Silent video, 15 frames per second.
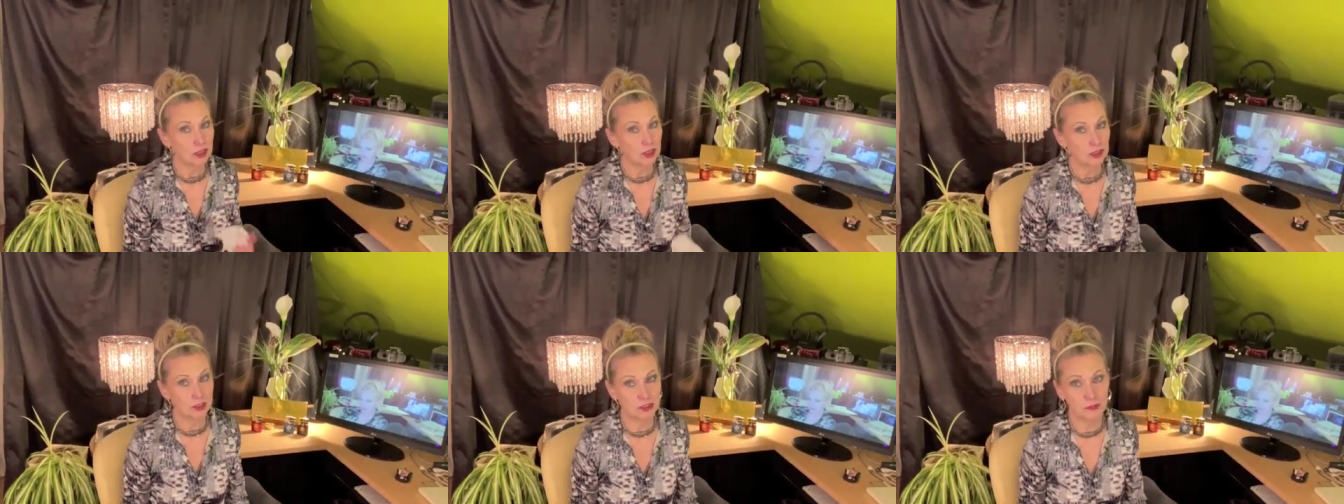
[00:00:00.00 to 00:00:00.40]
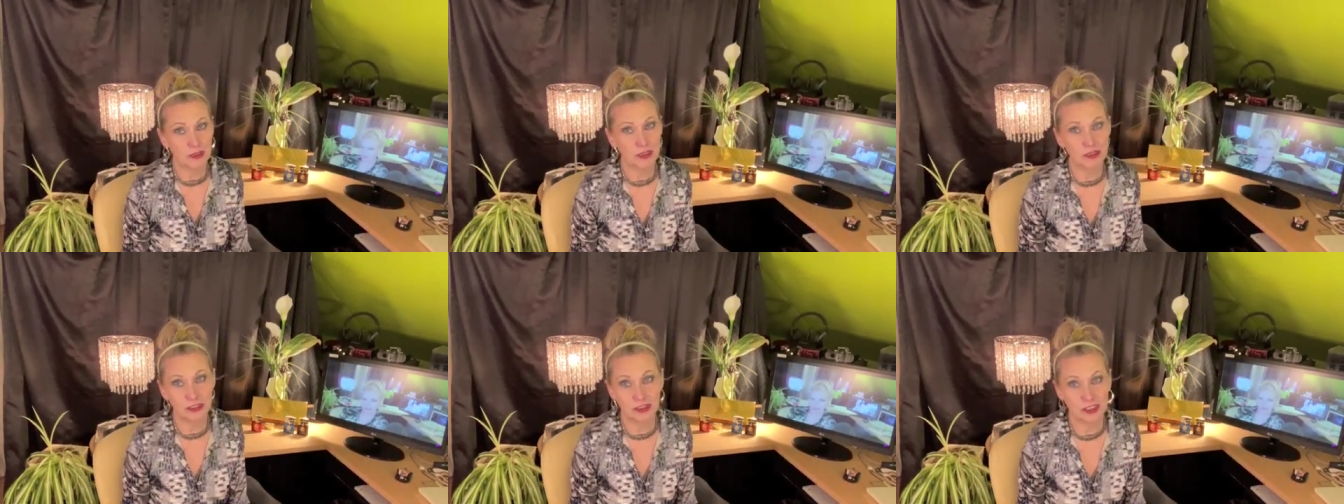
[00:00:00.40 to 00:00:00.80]
could be
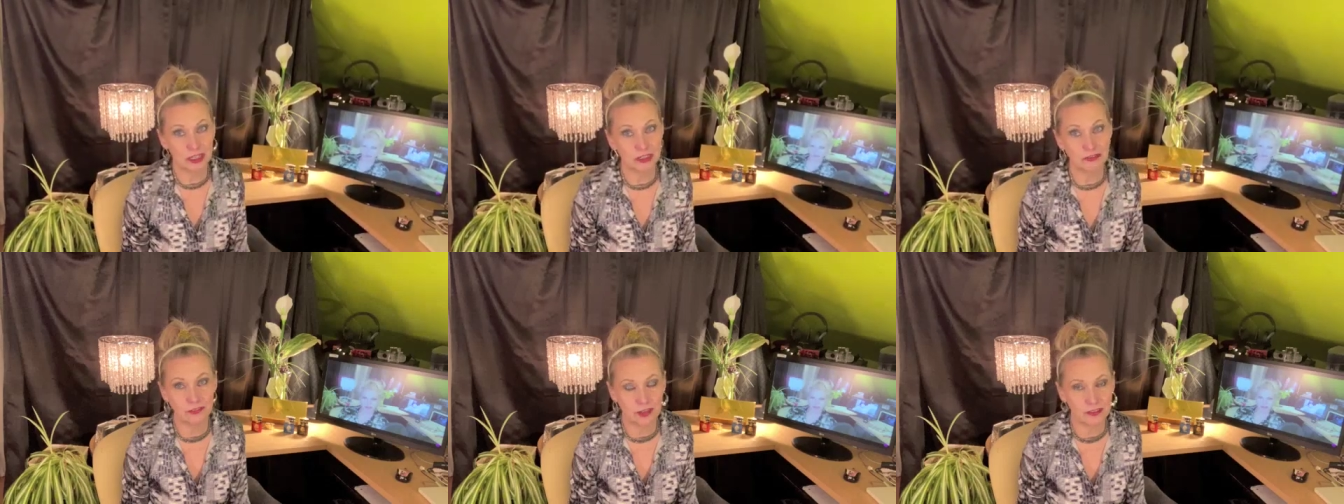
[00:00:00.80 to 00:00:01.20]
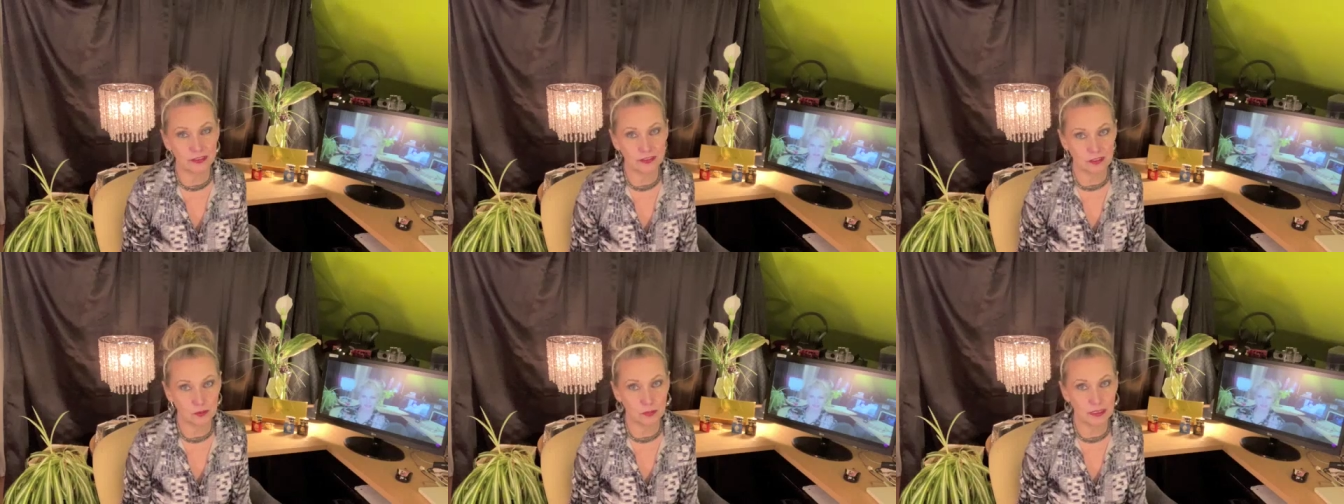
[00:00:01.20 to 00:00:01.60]
good shared
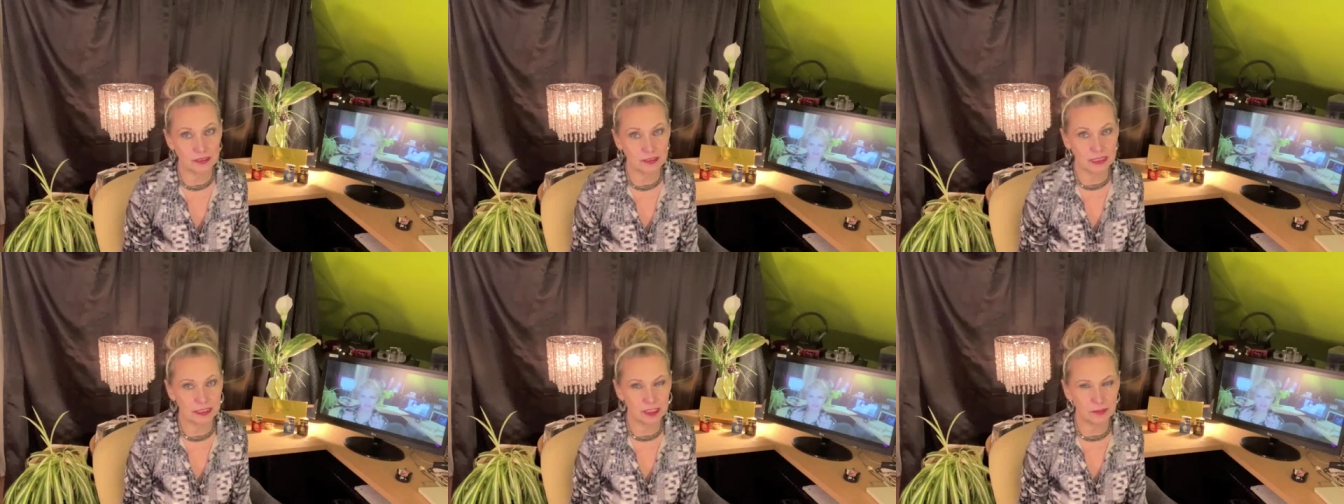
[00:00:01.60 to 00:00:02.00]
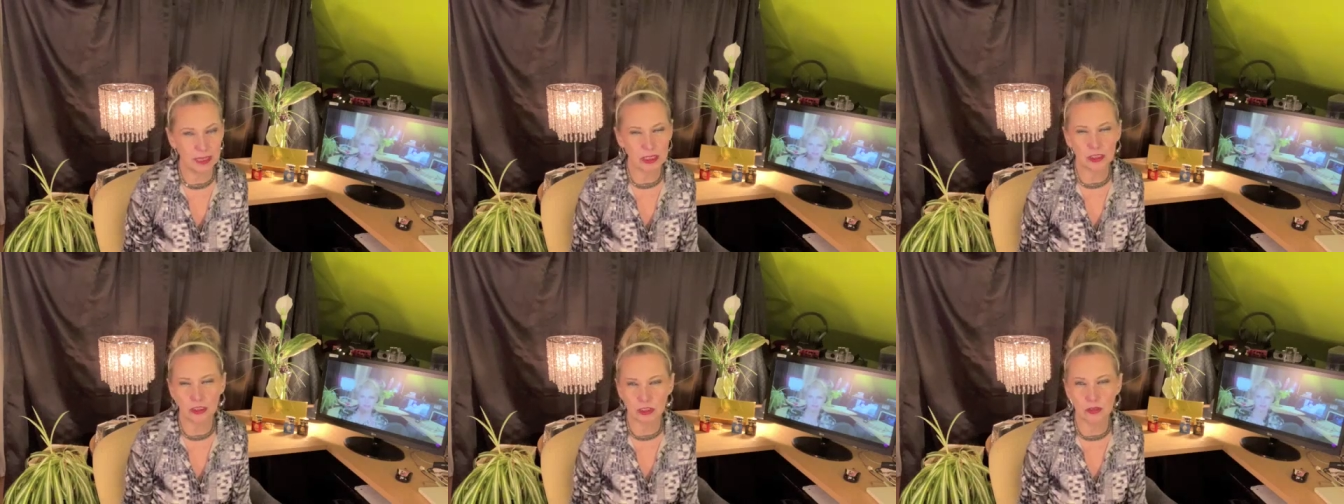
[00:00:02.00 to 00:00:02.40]
fragrances because they
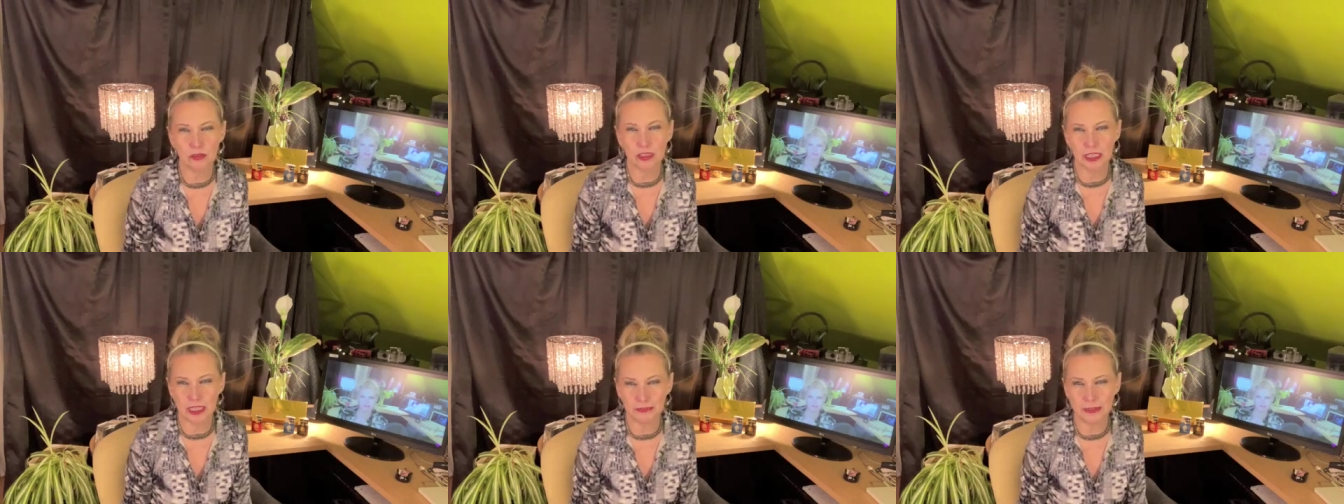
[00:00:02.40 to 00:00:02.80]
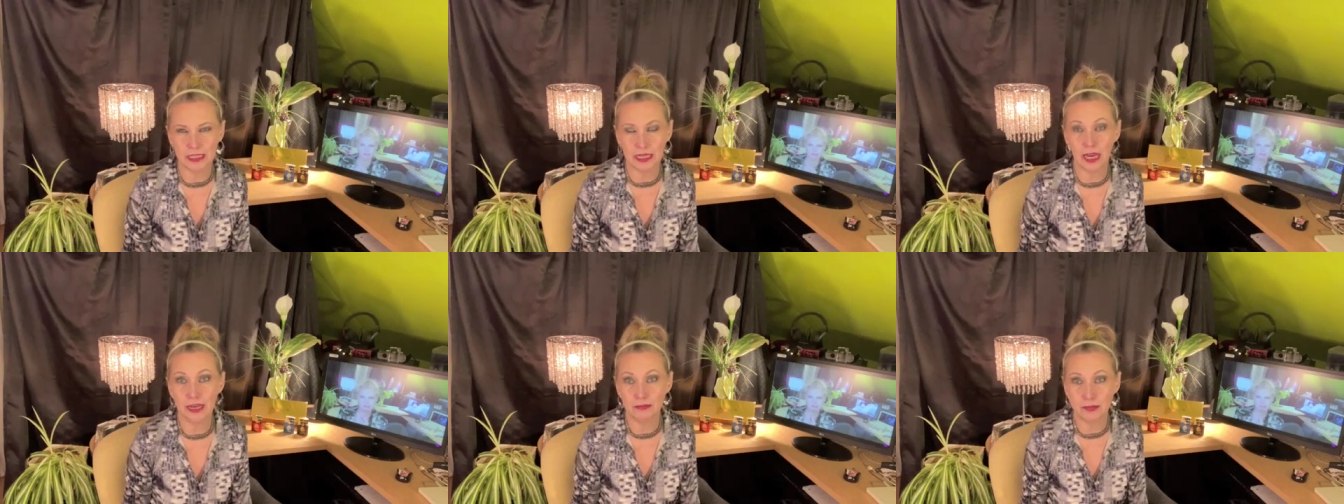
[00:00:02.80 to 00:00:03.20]
smell so yummy.
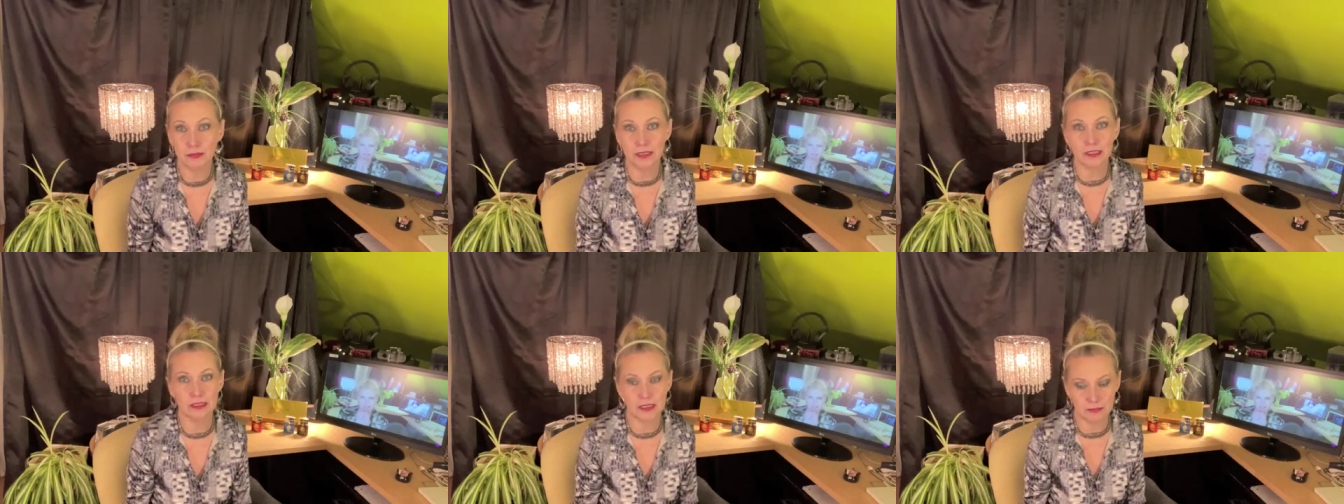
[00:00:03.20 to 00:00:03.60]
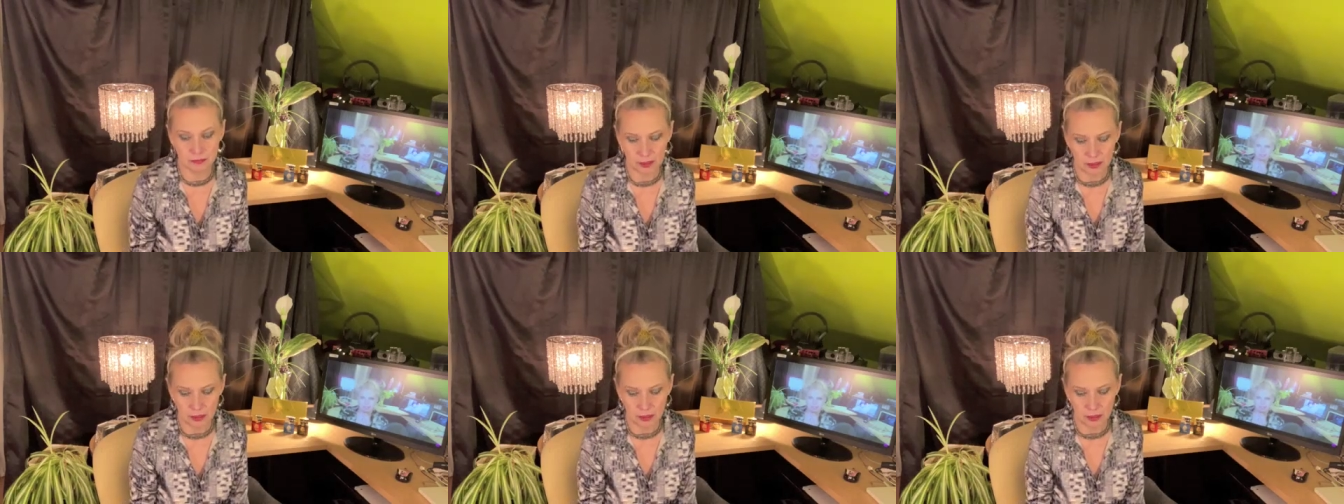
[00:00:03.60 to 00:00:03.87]
I would wear them.